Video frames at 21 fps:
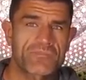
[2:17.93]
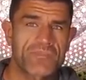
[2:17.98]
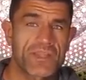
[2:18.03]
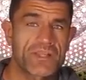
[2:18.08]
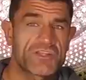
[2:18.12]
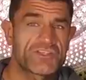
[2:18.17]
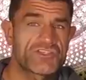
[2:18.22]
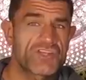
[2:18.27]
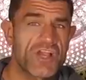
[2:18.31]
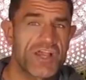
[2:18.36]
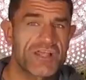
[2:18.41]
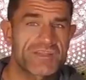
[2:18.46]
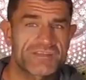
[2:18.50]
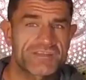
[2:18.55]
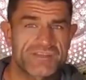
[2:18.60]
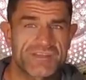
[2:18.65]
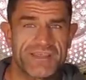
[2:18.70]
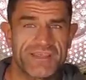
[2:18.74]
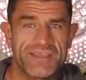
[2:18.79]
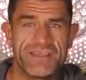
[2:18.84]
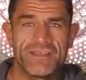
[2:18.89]
a chance
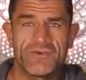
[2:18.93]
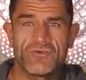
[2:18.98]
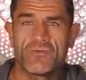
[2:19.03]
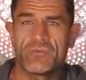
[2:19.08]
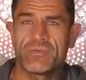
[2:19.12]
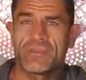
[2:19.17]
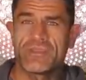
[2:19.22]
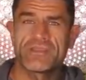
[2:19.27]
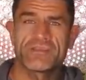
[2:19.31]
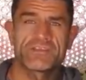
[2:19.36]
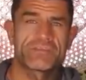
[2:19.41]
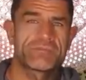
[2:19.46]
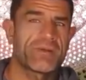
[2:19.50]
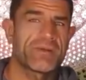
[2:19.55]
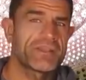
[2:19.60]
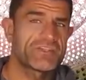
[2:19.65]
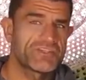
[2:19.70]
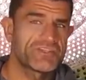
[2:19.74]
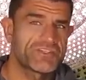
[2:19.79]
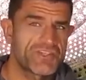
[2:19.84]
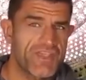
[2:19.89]
to heal because by
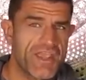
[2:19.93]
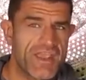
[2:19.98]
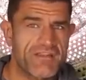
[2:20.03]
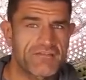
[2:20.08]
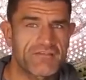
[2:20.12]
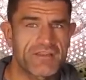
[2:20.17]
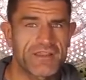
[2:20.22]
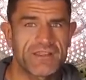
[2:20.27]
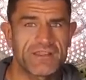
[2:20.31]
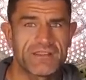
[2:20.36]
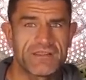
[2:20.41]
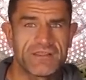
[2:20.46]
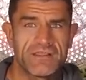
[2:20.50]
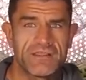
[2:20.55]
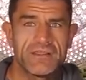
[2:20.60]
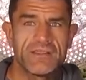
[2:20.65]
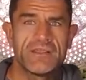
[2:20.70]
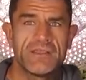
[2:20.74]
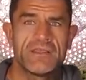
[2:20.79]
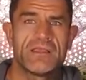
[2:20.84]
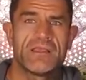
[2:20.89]
sharing
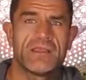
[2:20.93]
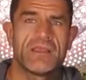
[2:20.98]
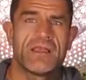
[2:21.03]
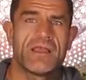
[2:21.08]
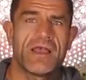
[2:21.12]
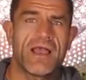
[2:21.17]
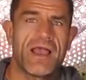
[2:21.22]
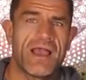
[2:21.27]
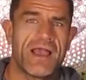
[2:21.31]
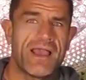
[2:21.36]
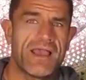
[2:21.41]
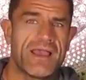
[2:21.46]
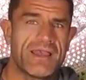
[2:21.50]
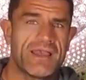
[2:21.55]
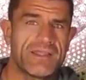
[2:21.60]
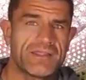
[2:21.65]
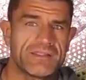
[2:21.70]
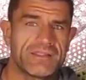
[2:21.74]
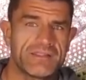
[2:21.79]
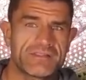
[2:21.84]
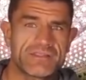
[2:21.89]

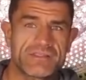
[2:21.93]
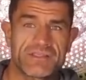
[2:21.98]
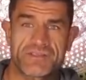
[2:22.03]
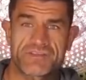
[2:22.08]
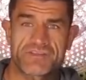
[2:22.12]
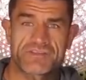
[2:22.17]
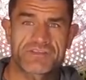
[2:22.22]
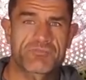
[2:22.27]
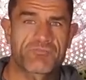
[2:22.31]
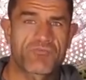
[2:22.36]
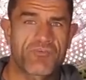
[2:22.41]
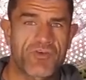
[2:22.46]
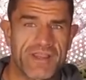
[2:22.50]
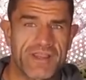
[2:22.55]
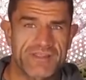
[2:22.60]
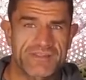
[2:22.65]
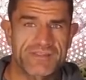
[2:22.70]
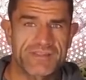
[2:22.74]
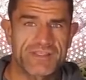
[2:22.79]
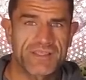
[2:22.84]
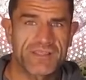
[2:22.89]
and
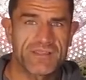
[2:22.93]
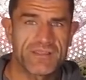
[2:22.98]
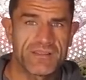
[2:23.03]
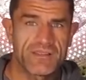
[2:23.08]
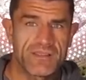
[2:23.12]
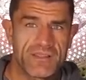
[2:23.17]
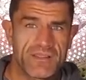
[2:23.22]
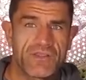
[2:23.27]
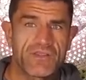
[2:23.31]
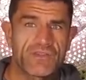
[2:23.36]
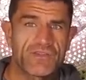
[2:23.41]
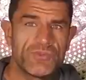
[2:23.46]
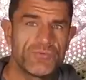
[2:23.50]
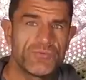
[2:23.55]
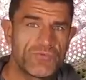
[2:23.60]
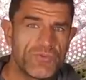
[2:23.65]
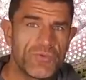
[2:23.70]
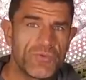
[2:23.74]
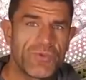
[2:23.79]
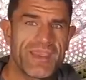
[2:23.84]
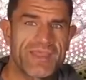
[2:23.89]
expressing, you
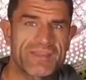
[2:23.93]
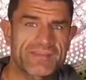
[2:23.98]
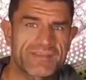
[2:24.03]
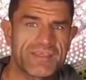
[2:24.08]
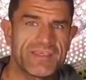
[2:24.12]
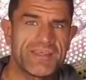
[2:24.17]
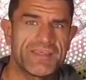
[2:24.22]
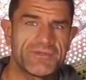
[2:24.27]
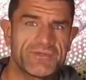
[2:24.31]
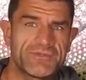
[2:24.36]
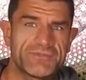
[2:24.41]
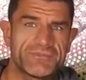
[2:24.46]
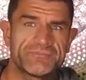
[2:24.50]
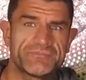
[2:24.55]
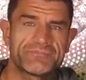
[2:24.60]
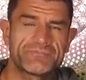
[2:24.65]
do get to heal.